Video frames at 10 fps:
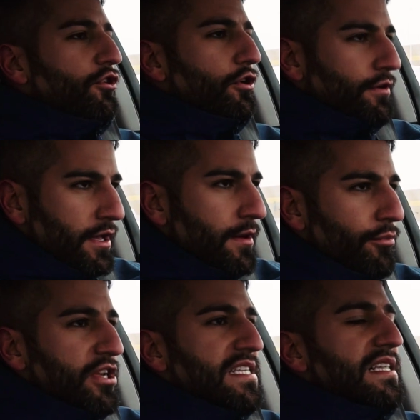you're
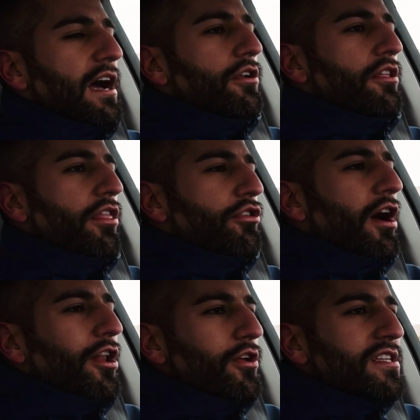pressing down on the
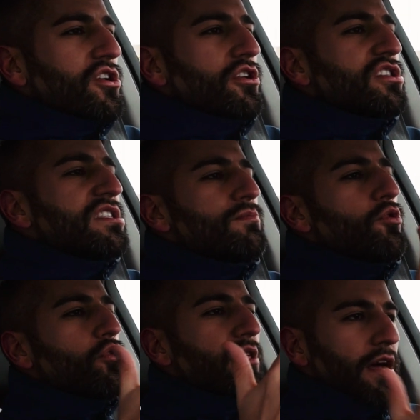throttle, it's going to
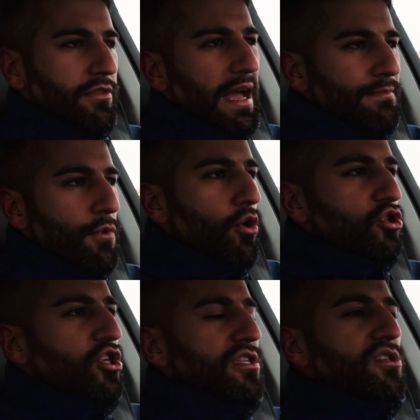smooth out that
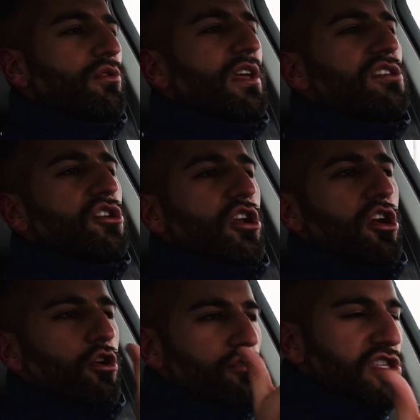motion, so things are going to
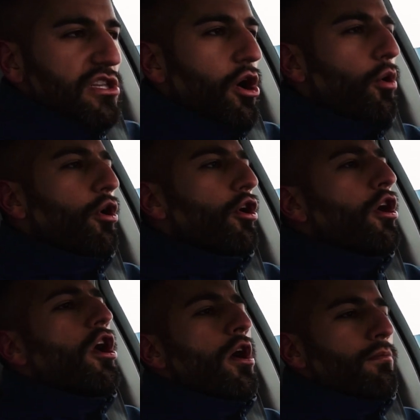go slower,
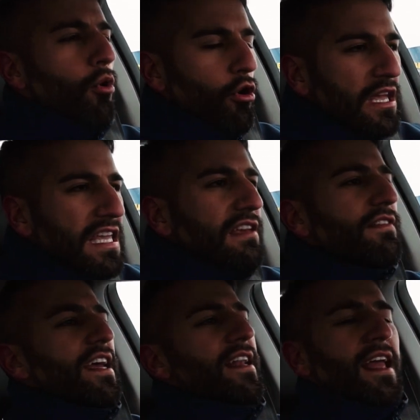more
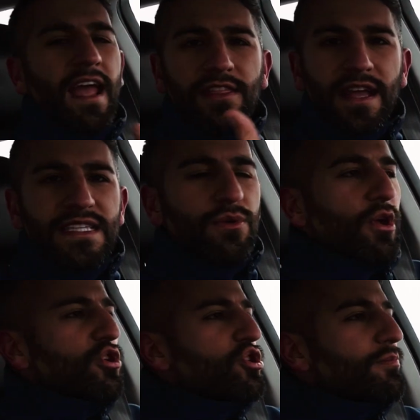even, and that's the
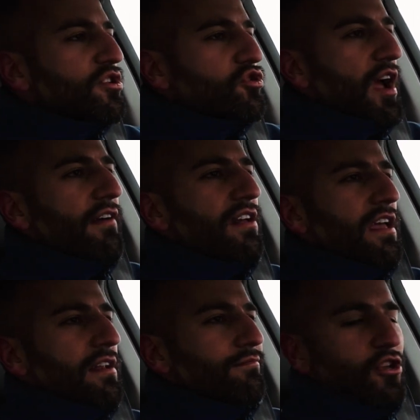way you should be driving
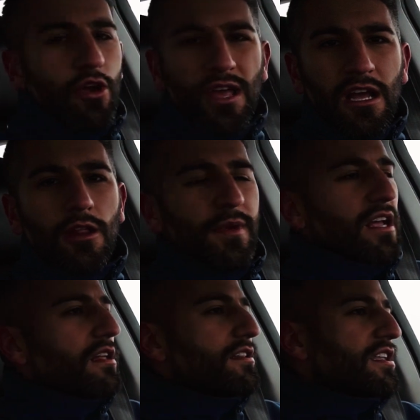in
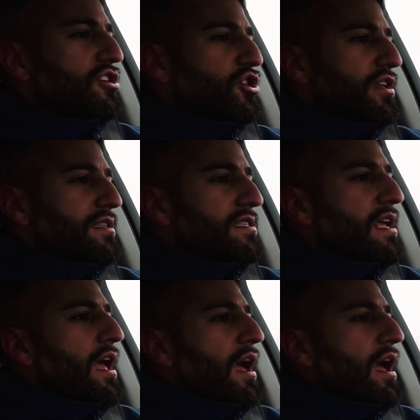inclement conditions